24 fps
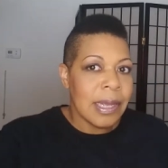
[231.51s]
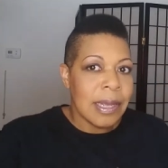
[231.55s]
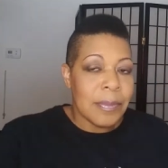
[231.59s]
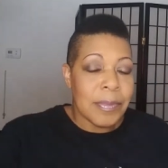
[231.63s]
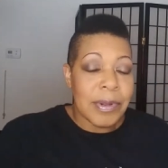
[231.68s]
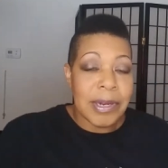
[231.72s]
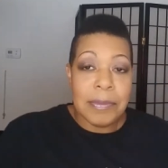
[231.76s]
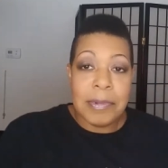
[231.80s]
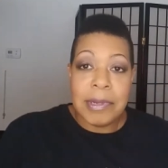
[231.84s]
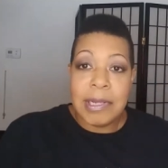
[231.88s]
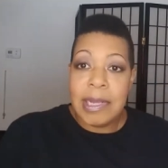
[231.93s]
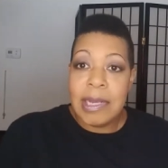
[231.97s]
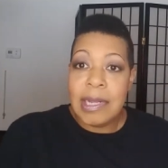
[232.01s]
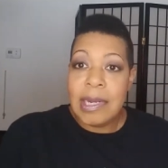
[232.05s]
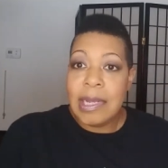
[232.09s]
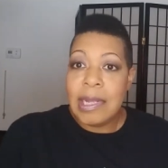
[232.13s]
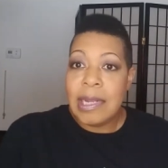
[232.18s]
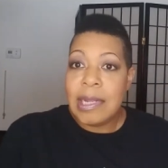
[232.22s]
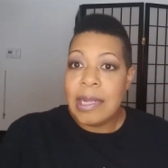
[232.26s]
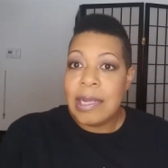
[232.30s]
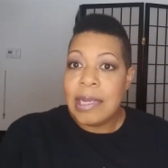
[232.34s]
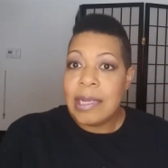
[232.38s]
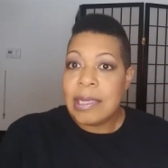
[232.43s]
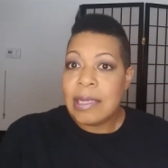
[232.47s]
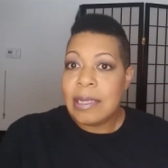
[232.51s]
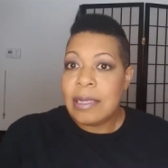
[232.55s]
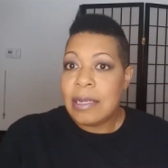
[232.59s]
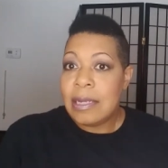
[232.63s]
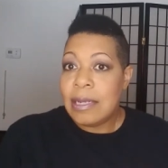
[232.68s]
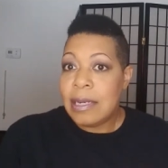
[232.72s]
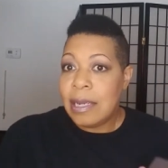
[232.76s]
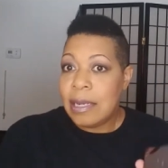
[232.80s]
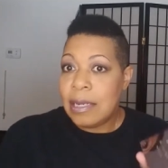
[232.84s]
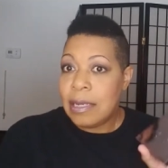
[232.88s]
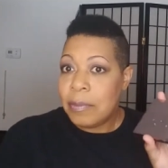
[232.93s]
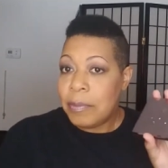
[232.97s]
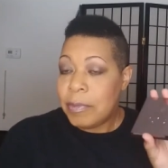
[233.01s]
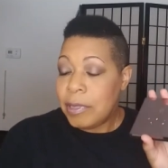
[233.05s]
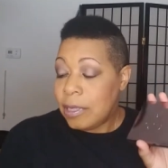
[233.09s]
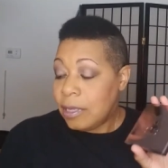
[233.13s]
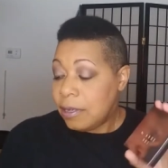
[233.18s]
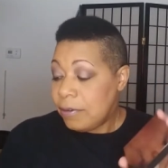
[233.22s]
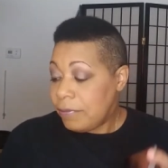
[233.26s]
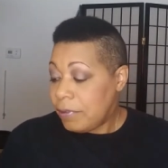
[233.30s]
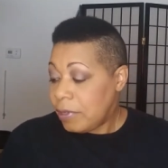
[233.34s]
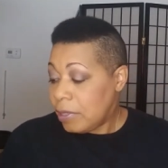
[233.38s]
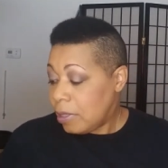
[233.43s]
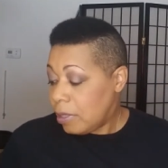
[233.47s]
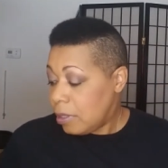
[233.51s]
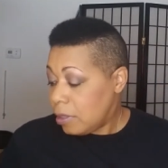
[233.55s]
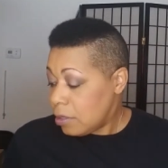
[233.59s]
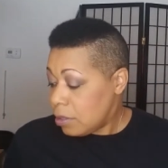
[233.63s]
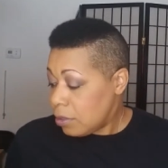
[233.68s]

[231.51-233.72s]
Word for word: But I'm glad I like it and I am loving it.